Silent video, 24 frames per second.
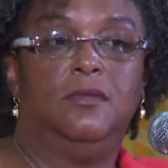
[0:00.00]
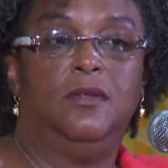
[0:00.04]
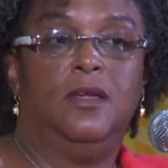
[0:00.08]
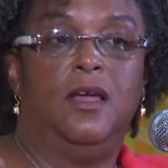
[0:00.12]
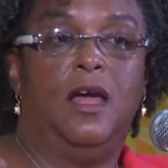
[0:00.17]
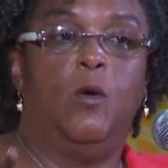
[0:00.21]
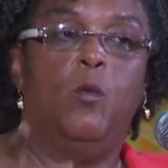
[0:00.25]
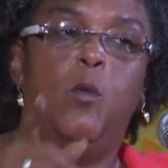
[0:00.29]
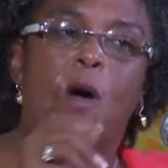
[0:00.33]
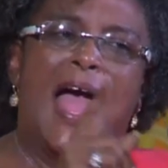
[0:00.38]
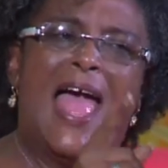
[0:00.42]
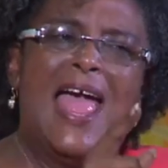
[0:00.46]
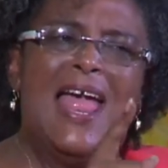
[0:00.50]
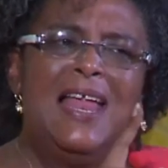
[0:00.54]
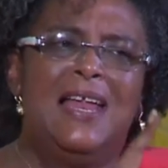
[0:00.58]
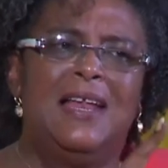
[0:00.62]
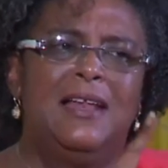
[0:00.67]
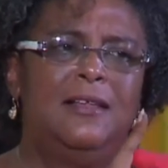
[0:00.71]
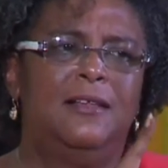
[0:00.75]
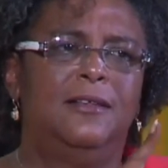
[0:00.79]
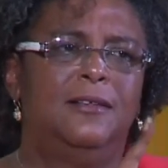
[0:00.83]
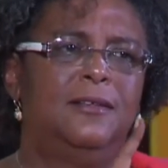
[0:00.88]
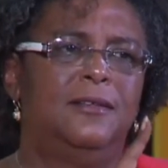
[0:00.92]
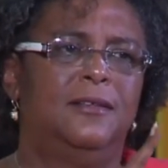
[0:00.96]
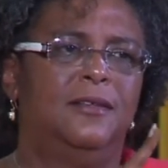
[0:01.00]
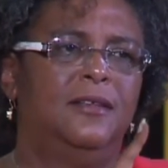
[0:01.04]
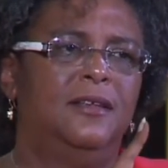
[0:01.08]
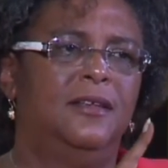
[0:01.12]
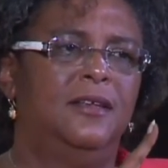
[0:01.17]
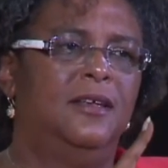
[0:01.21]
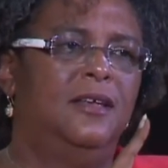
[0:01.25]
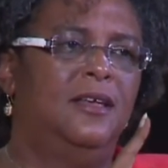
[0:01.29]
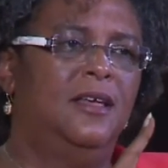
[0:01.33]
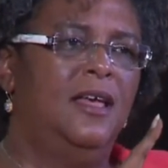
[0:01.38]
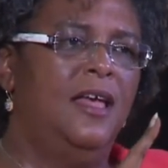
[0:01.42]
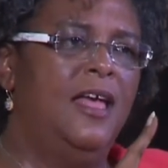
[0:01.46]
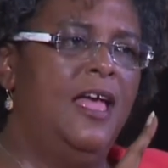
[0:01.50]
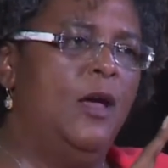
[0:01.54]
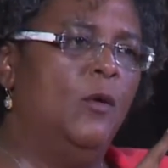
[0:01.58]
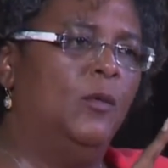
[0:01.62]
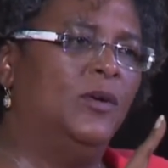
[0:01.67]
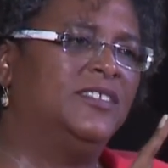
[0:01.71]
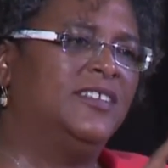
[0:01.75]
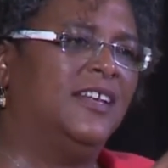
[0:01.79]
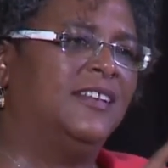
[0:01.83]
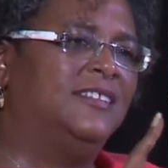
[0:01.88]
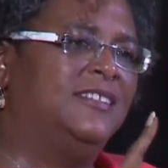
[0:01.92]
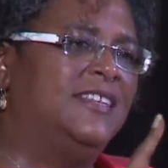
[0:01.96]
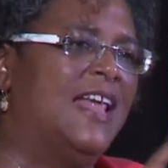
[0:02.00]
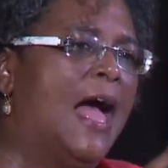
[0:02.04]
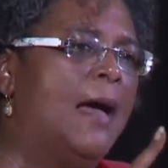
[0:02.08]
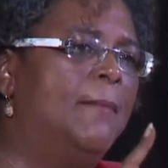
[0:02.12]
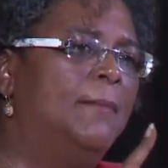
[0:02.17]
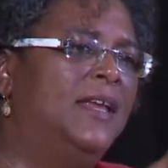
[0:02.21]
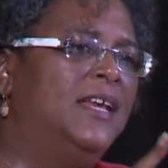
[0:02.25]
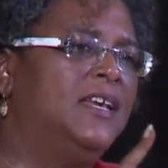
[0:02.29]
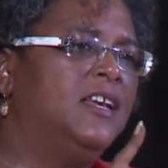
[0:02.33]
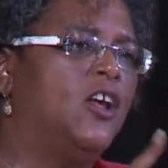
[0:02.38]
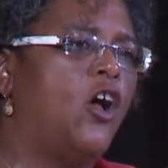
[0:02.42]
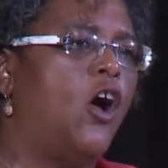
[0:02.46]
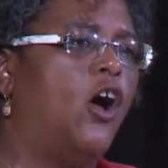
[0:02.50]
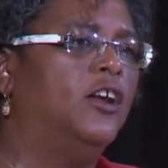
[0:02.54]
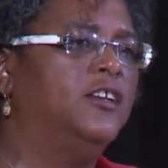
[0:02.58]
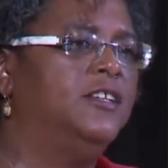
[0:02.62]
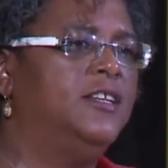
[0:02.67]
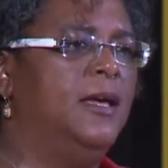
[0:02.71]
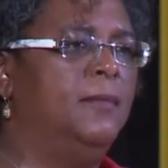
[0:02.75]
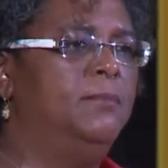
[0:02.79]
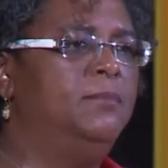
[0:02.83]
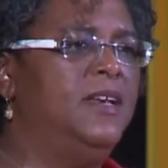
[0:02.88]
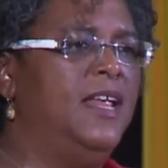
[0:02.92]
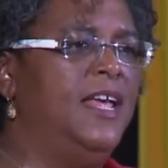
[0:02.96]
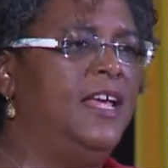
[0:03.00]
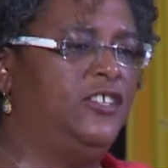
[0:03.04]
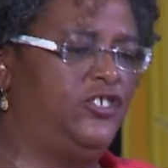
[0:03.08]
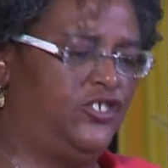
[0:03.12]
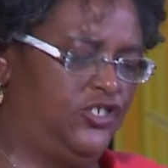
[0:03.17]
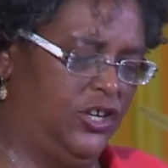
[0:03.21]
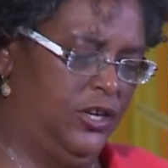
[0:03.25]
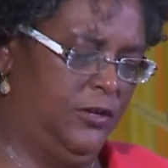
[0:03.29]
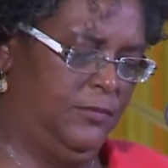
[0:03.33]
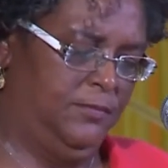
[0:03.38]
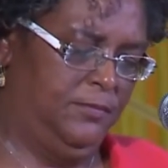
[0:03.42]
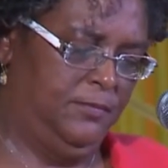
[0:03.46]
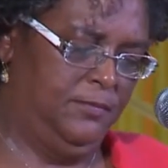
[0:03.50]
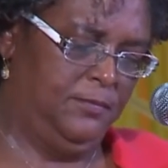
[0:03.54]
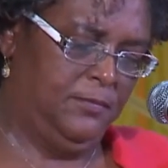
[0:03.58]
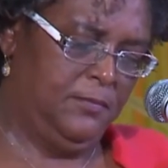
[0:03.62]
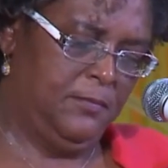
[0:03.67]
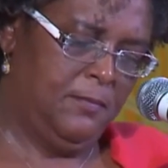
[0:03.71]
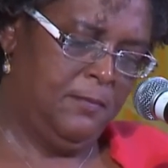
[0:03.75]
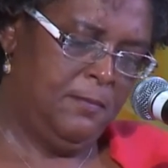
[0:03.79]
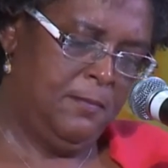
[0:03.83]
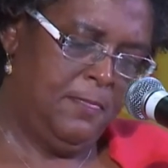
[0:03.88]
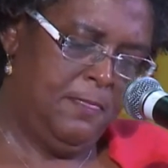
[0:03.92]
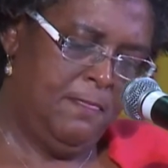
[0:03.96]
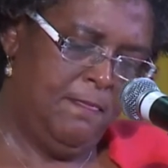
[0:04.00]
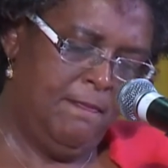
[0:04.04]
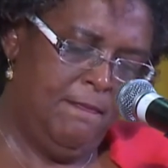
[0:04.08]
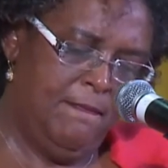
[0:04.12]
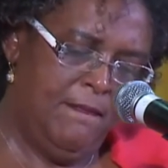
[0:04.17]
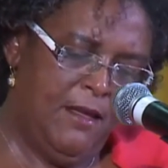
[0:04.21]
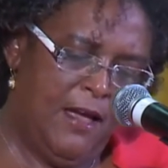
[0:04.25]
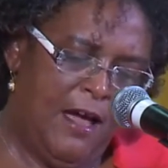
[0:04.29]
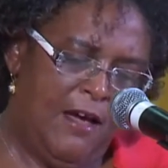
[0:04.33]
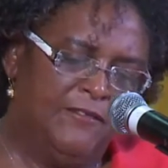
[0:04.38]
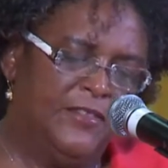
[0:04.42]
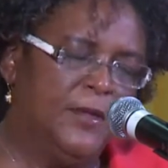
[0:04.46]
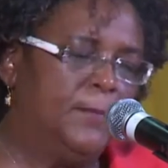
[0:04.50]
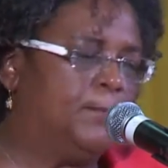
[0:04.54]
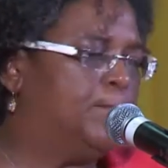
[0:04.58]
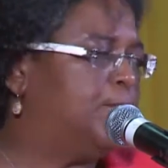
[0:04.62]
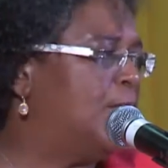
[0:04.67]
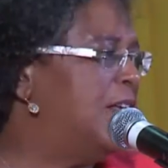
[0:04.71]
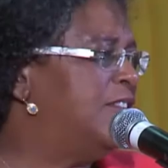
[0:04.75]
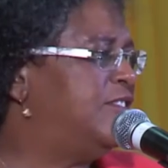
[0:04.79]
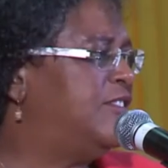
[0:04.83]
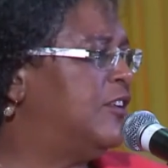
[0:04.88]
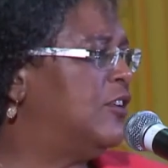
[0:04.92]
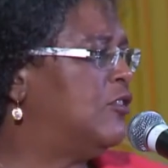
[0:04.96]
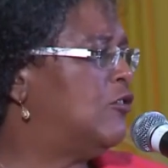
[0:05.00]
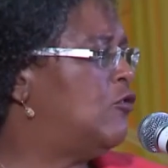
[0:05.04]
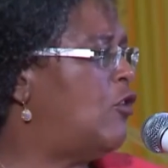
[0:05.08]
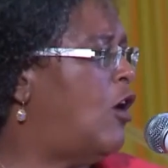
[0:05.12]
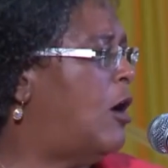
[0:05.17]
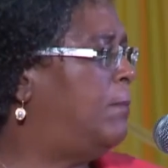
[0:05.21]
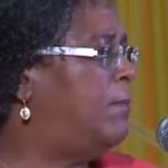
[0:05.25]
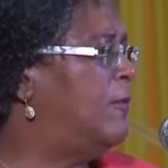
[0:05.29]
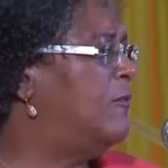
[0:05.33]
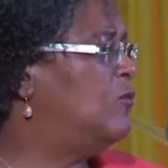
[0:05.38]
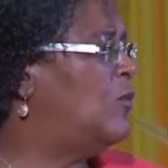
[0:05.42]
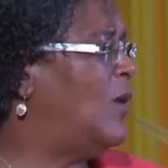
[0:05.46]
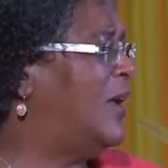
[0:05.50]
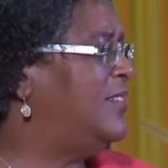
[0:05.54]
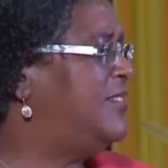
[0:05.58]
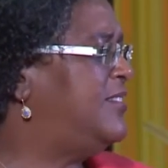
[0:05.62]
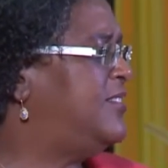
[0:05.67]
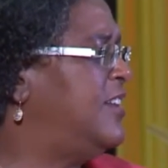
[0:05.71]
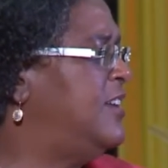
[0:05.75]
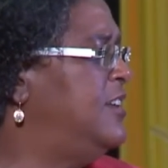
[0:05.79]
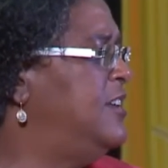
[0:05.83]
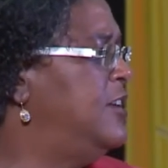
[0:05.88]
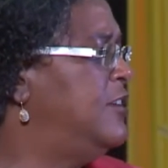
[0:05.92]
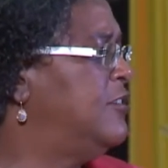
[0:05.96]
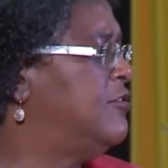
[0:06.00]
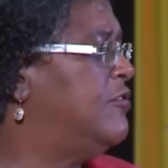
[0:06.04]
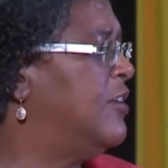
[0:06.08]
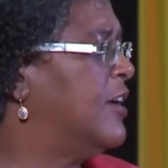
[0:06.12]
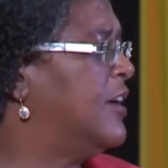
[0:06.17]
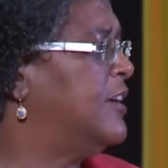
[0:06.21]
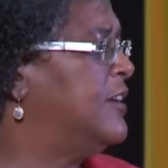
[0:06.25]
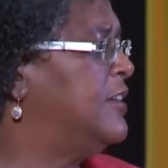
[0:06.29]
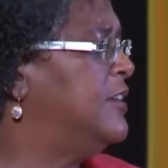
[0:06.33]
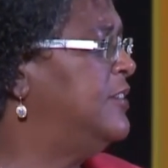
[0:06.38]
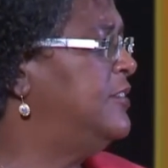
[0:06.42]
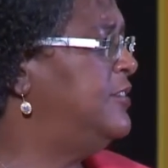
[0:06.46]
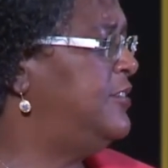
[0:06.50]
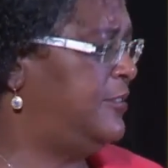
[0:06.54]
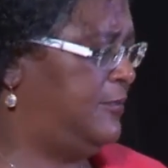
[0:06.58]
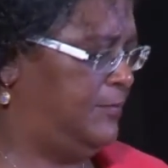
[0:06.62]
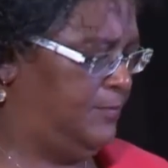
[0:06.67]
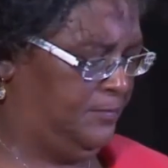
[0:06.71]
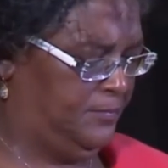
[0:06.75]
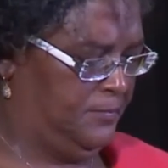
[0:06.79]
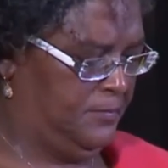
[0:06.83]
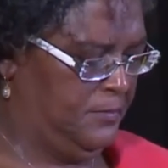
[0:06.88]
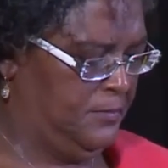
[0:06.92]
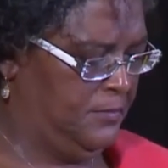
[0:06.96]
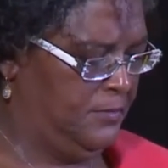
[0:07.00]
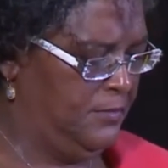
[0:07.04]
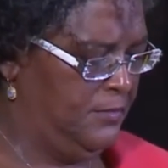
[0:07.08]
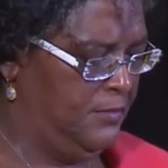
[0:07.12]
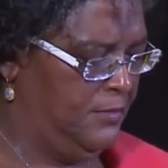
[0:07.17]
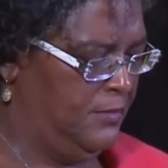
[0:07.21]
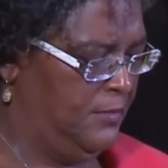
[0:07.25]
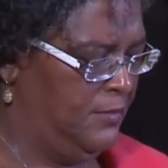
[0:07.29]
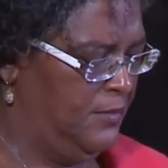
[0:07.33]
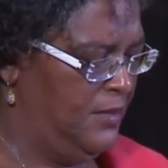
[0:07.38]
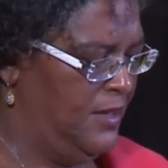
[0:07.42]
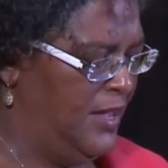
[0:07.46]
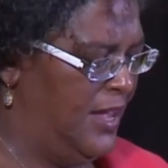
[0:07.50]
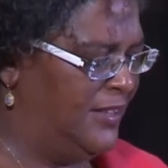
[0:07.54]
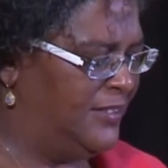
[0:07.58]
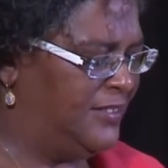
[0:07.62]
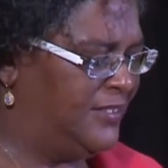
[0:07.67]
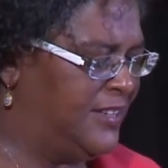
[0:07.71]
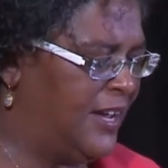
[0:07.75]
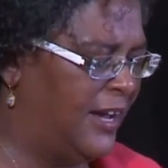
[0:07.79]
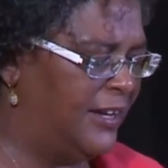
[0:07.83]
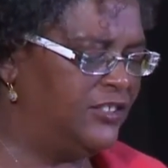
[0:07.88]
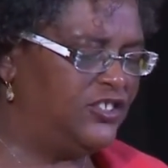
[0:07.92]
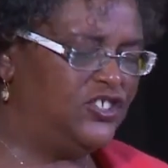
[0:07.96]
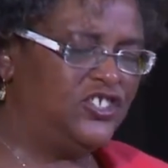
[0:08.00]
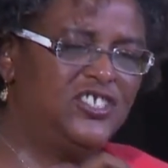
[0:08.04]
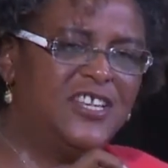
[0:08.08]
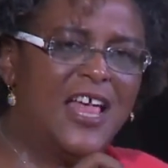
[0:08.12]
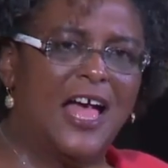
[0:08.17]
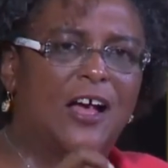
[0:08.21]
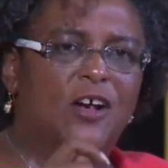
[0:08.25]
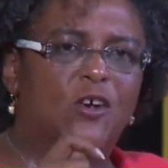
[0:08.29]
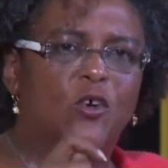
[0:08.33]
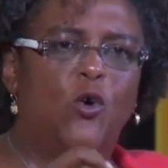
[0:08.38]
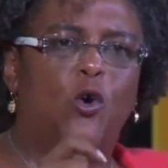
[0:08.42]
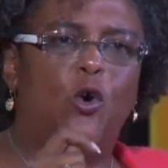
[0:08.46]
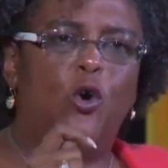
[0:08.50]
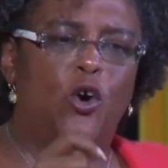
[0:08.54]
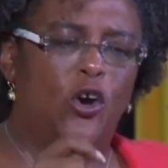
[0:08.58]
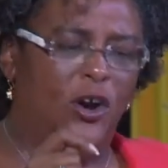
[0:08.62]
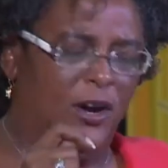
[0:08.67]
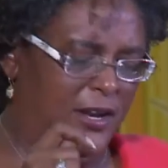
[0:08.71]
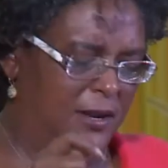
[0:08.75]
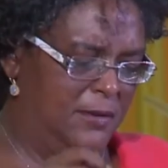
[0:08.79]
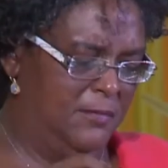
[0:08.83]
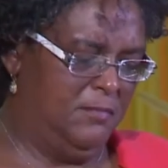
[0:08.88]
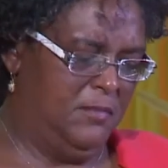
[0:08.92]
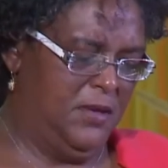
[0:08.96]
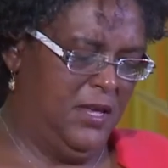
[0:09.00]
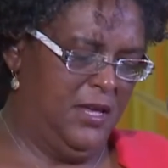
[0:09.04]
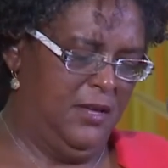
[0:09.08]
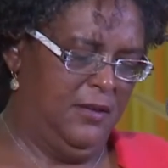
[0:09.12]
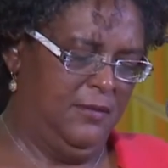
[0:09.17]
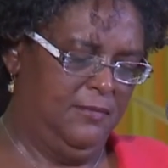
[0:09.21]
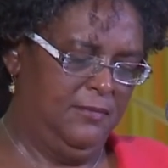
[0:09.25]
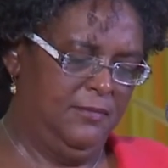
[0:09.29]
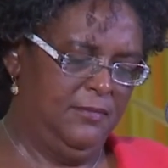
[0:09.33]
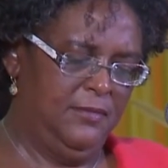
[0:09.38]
And while it was a damning condemnation of the present crop of West Indian cricketers, it touched that chord in me